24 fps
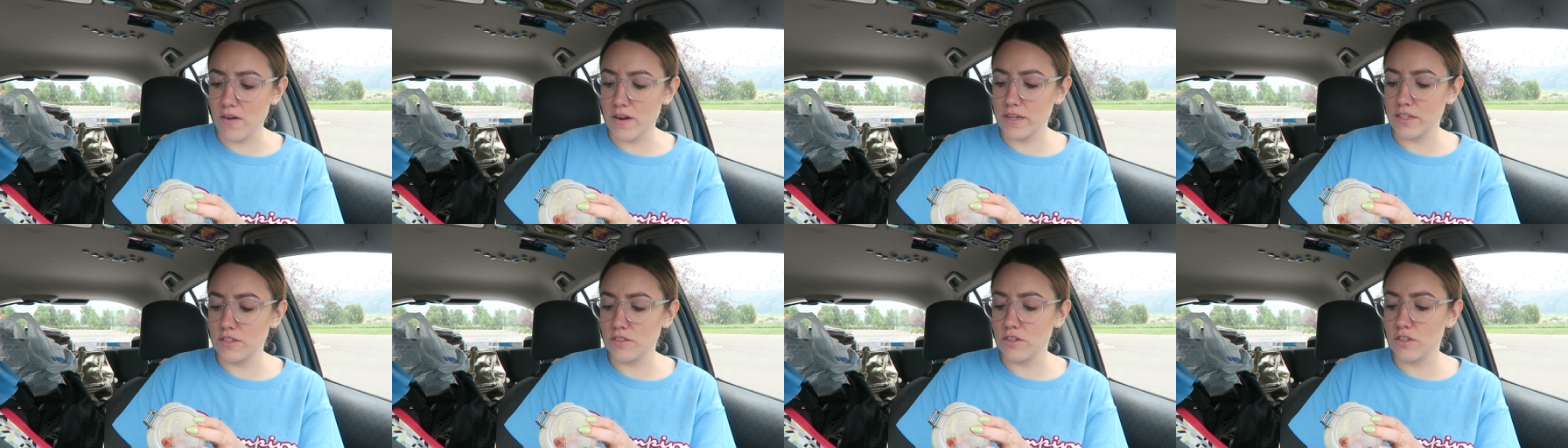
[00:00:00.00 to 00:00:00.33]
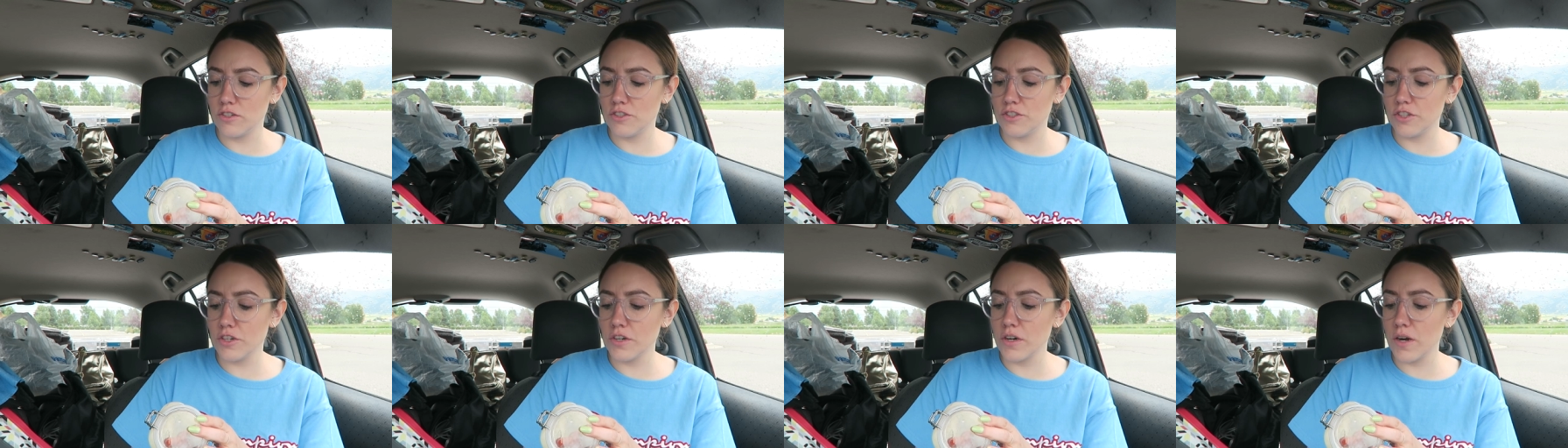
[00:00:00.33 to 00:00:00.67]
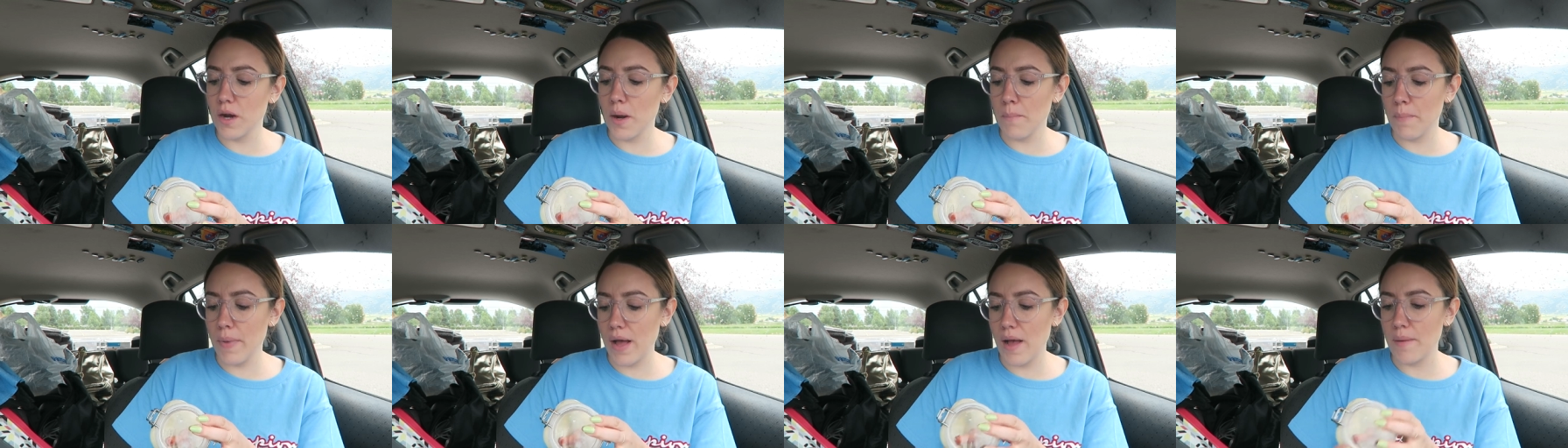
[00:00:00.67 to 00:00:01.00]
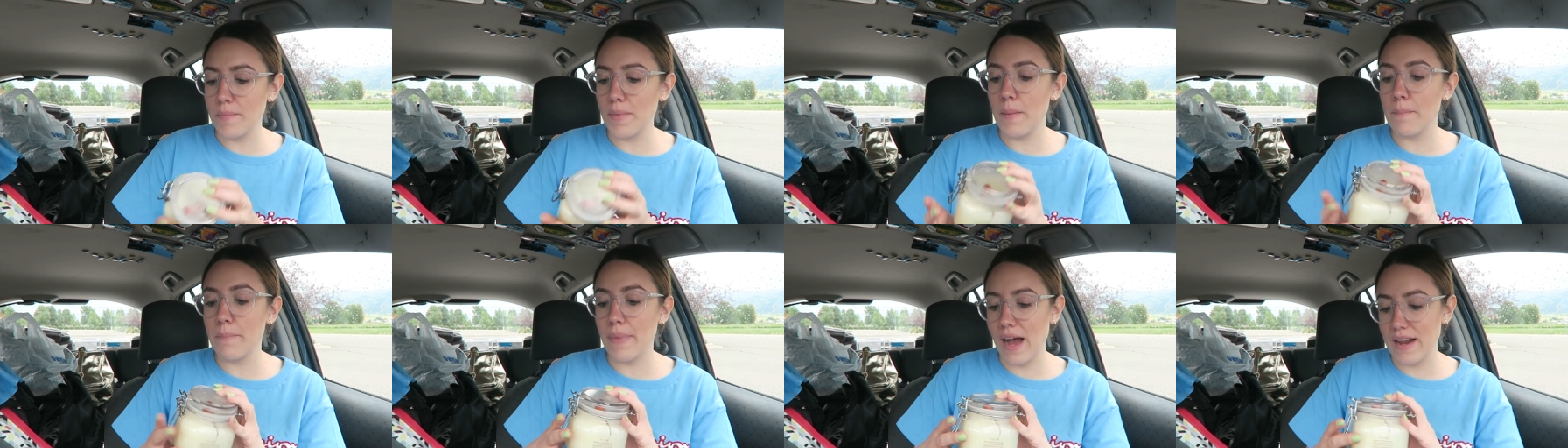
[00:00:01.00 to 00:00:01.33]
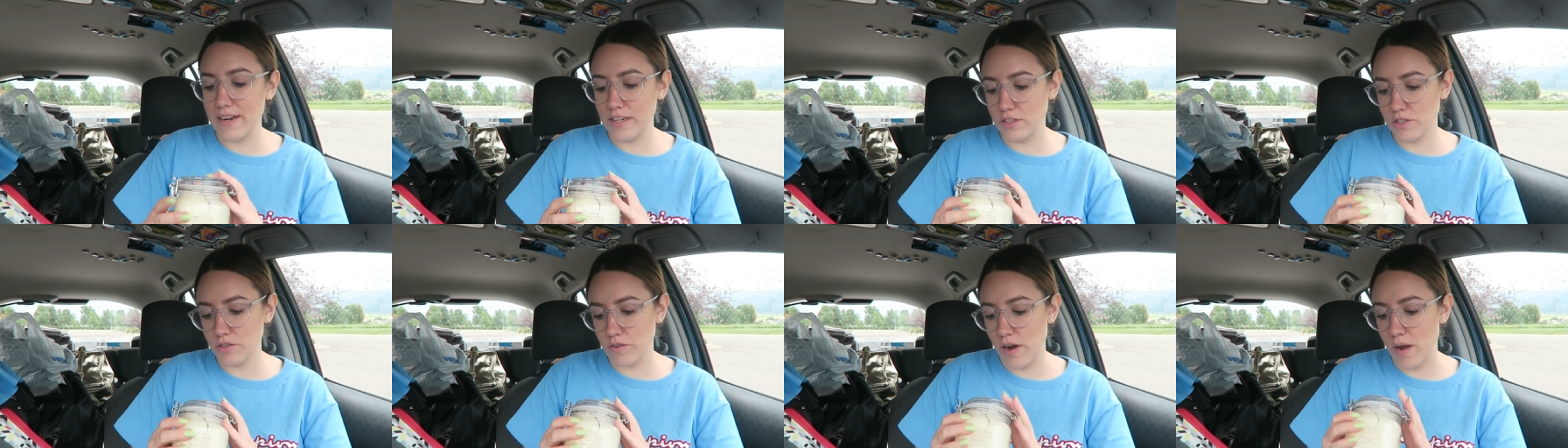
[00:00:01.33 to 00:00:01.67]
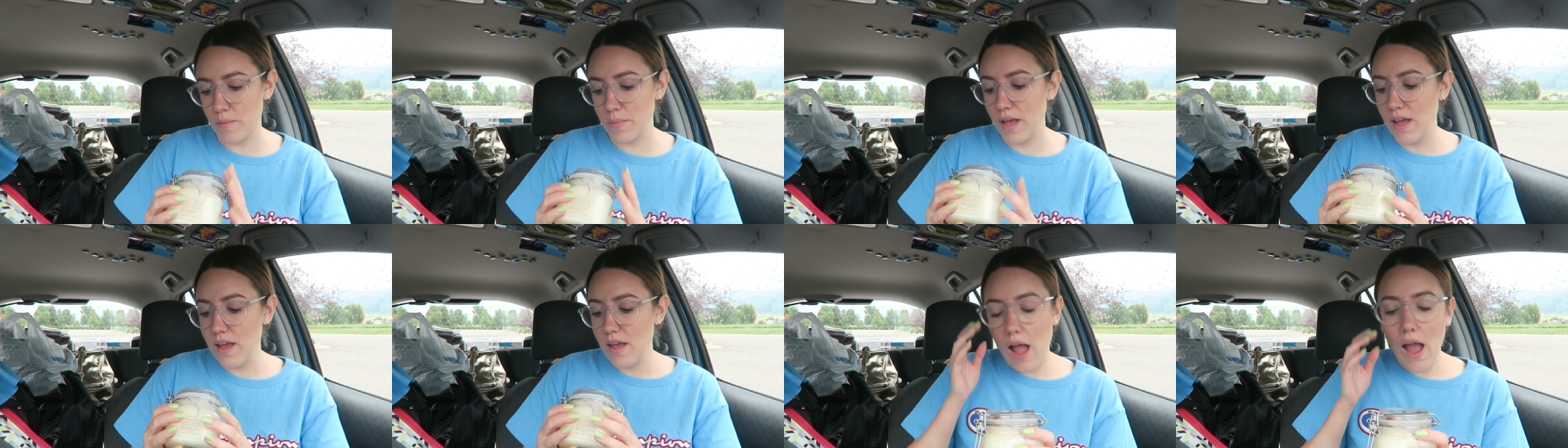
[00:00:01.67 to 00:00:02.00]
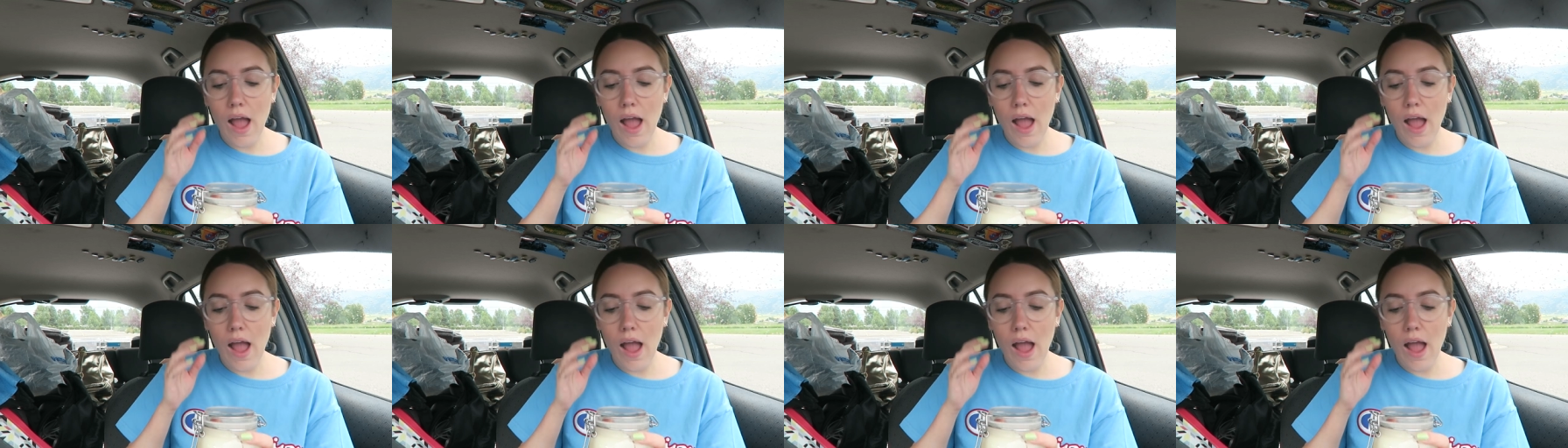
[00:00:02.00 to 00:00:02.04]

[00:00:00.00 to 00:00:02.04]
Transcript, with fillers: Argan Sugar Bomb Body Scrub.